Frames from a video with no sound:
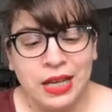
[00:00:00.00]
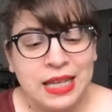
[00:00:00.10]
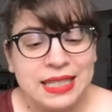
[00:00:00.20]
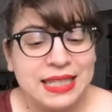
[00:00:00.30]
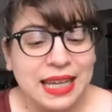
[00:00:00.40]

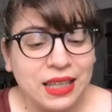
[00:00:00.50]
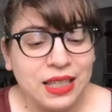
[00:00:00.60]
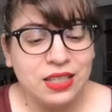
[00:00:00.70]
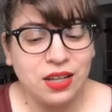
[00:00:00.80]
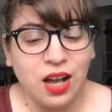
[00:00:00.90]
Stanley
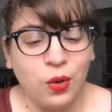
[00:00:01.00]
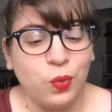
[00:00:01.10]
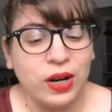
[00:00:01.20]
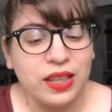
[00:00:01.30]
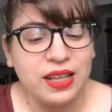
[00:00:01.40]
saw
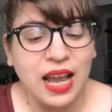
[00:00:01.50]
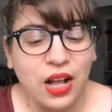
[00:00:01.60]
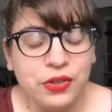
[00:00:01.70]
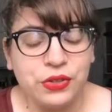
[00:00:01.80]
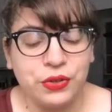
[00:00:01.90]
one of the
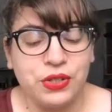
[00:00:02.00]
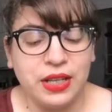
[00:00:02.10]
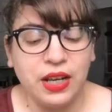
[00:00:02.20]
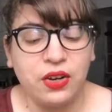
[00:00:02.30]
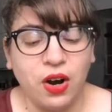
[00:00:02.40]
counselors
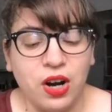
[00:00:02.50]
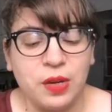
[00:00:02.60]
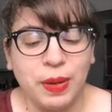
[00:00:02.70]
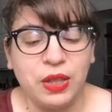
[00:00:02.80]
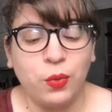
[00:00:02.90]
sitting
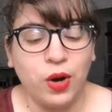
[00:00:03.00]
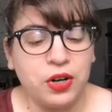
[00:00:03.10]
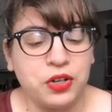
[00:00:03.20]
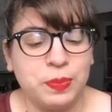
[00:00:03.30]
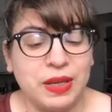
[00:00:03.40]
guard by the
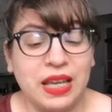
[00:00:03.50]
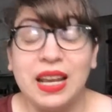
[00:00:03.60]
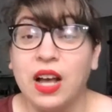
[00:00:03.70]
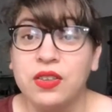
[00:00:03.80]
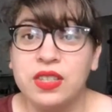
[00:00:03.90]
water
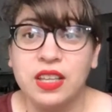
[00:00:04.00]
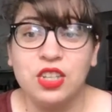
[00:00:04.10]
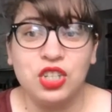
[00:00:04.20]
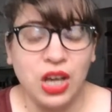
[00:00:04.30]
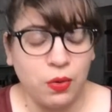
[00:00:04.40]
spigot
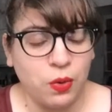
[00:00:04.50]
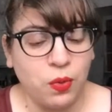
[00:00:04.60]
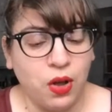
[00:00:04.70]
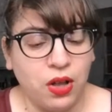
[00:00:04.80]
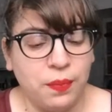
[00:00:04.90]
outside the
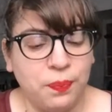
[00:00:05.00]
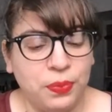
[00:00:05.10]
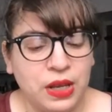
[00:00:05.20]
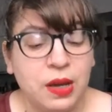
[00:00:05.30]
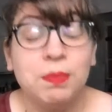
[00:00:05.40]
shower
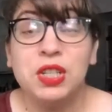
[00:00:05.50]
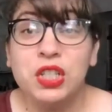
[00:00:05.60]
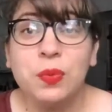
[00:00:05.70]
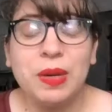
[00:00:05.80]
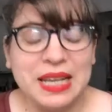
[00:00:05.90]
wall.
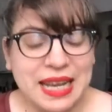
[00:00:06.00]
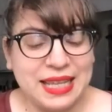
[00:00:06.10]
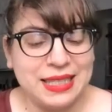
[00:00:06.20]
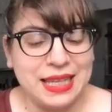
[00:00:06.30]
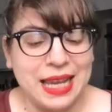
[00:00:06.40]
Mr.
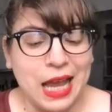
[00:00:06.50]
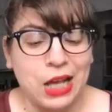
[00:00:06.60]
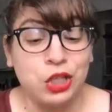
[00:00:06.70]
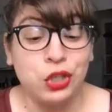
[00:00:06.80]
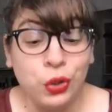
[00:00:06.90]
Pendanski
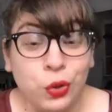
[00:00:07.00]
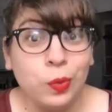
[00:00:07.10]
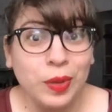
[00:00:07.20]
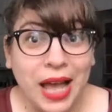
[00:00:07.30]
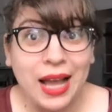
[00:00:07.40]
had
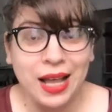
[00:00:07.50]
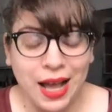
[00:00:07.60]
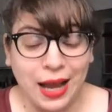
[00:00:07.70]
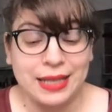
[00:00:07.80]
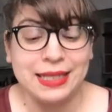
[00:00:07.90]
2 black
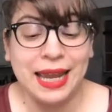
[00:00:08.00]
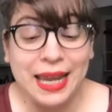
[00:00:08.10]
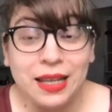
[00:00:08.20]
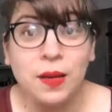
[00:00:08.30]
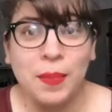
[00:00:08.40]
eyes
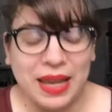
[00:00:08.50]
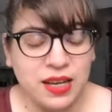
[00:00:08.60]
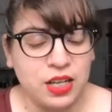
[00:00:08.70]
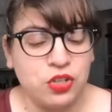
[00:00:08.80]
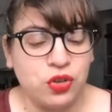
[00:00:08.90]
and a
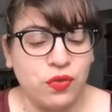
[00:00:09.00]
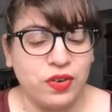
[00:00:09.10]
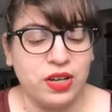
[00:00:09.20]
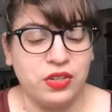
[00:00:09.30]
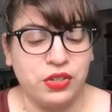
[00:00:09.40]
bandage
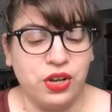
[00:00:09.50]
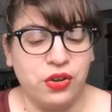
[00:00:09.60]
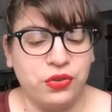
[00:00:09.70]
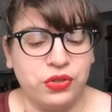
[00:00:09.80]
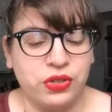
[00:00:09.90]
over his
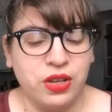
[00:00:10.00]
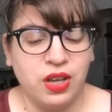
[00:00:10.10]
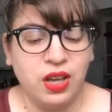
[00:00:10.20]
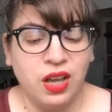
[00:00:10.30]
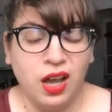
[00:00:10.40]
nose.
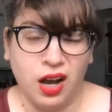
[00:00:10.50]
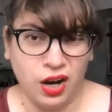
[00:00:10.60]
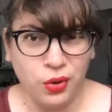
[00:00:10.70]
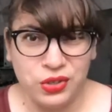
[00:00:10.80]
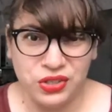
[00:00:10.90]

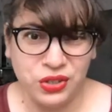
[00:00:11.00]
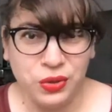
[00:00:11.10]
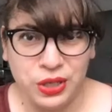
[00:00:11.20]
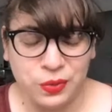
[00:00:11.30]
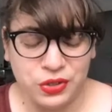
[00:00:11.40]
"I always knew
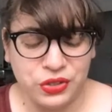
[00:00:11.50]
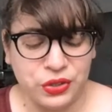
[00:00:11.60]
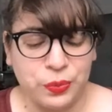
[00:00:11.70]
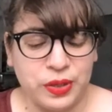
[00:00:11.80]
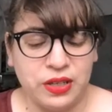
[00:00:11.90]
he was
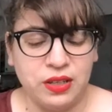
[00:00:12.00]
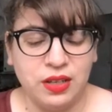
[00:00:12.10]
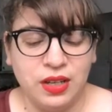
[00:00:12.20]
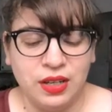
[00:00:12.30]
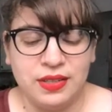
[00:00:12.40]
stupid,"
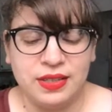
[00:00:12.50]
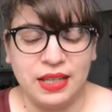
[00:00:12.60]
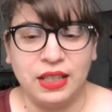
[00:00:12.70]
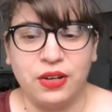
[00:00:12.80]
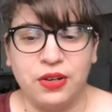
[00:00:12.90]

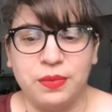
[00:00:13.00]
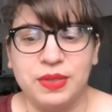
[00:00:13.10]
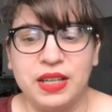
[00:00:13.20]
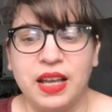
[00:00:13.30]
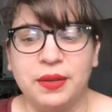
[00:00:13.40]
Stanley heard him
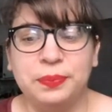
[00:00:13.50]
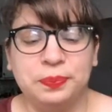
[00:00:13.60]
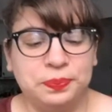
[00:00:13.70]
say.